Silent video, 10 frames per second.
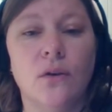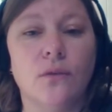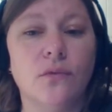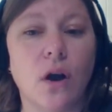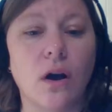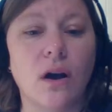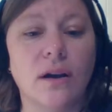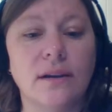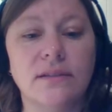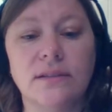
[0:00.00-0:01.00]

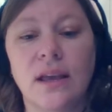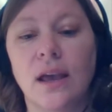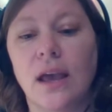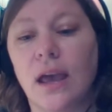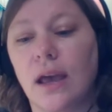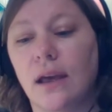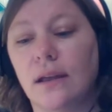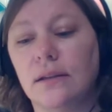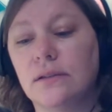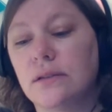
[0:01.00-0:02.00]
frogs
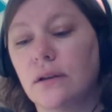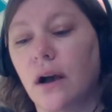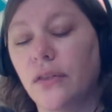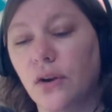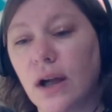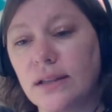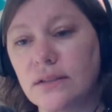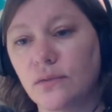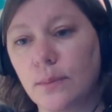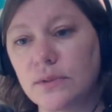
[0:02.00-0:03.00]
and other kinds
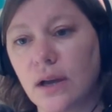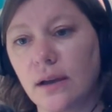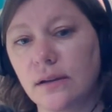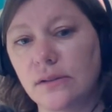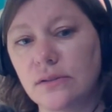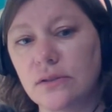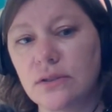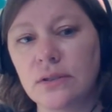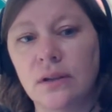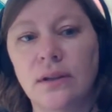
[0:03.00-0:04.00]
of reptiles.